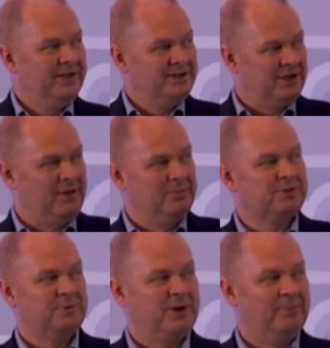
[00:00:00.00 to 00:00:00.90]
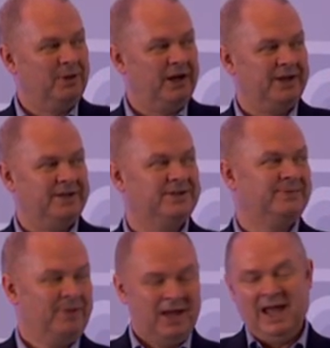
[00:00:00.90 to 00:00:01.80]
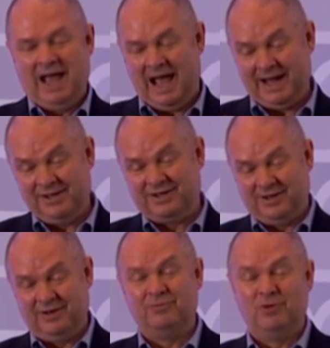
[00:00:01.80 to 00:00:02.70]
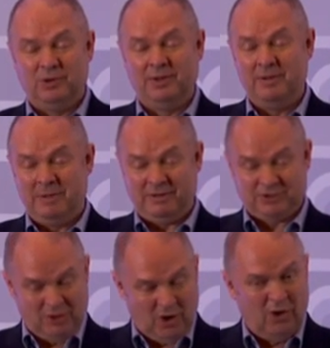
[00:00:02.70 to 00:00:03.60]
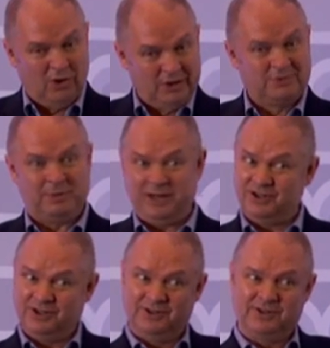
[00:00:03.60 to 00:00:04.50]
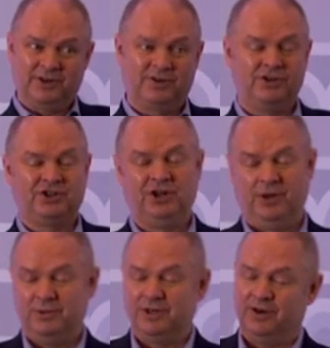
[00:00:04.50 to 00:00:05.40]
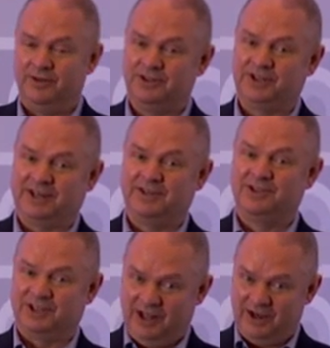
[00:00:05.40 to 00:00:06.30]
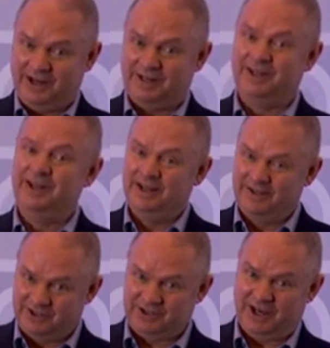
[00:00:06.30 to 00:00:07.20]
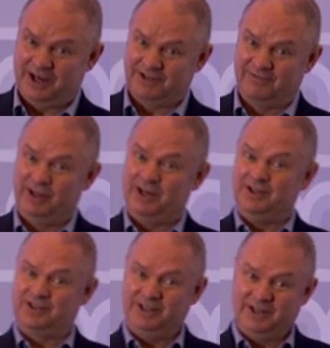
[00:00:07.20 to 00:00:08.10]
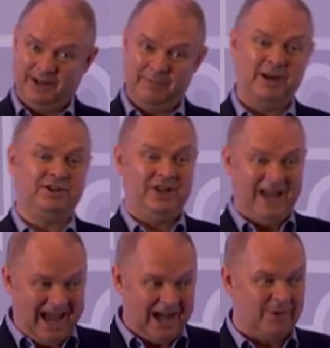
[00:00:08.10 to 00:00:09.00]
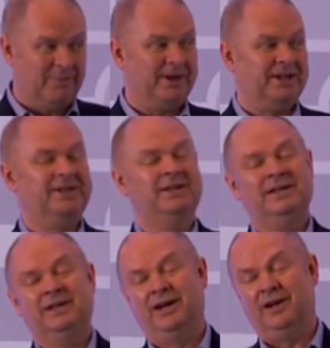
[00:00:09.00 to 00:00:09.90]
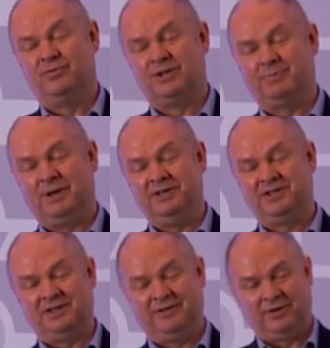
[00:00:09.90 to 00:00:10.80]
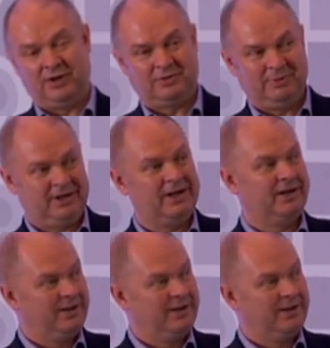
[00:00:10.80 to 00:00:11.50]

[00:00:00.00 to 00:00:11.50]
So they must be compliant, and rolling them out to all those patients that Chris showed on the second slide, the size of Leeds, you can imagine how many wristbands have got to be